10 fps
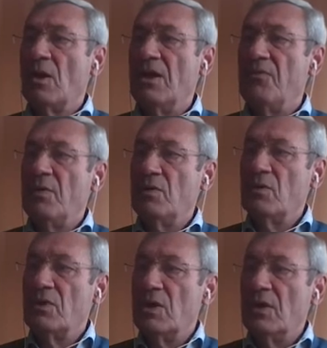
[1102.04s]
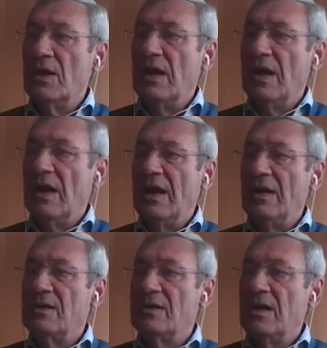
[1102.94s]
If we look now
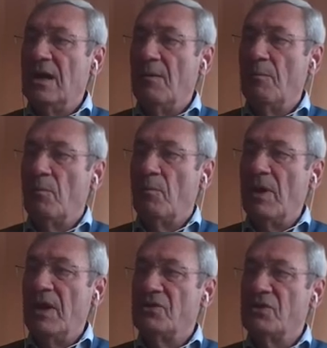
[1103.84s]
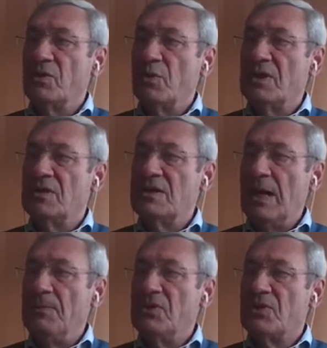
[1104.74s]
at the patients with
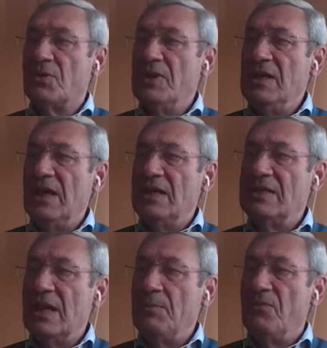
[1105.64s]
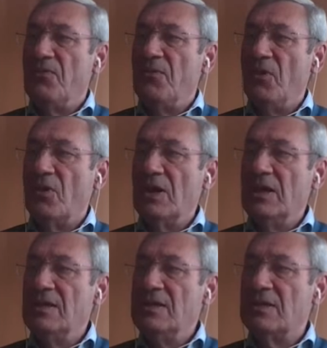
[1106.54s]
type 3 and type 4
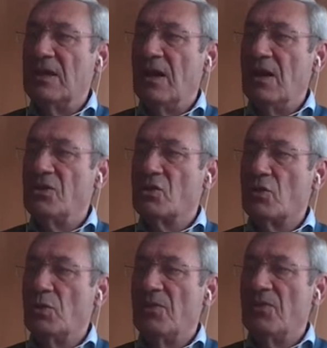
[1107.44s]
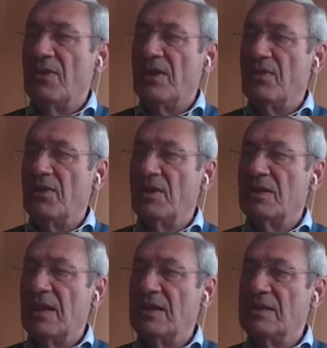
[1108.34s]
in this large group of
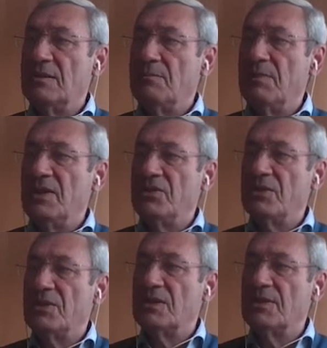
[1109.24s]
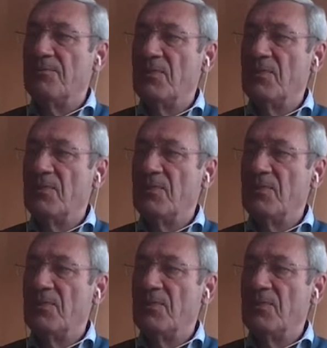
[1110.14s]
519 patients,